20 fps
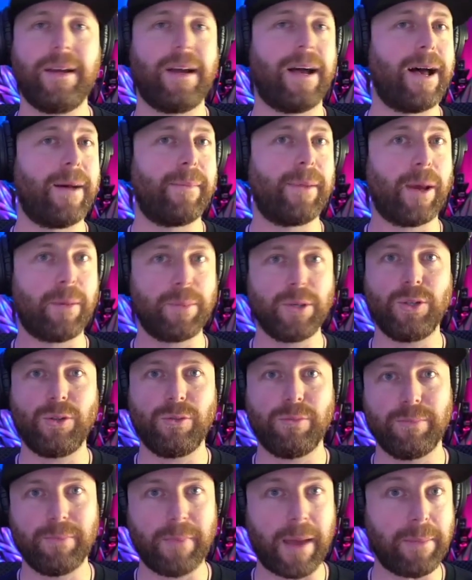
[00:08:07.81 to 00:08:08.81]
and helping you
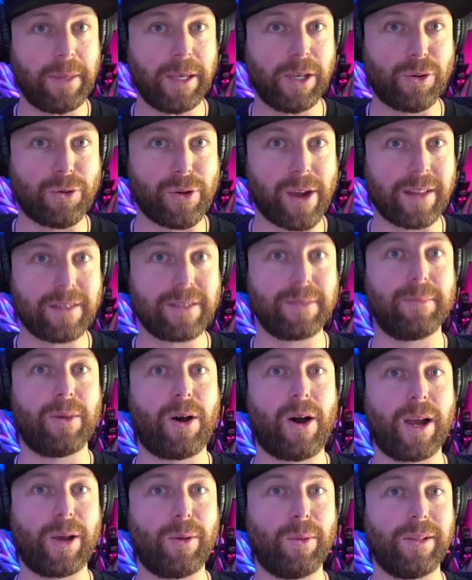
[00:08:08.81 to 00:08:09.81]
maybe create some
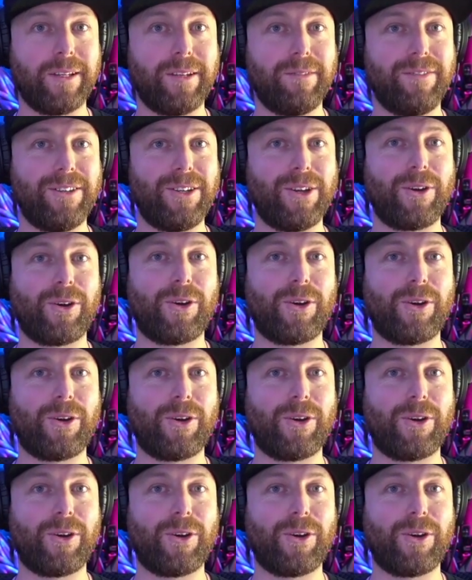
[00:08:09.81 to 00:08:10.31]
high quality video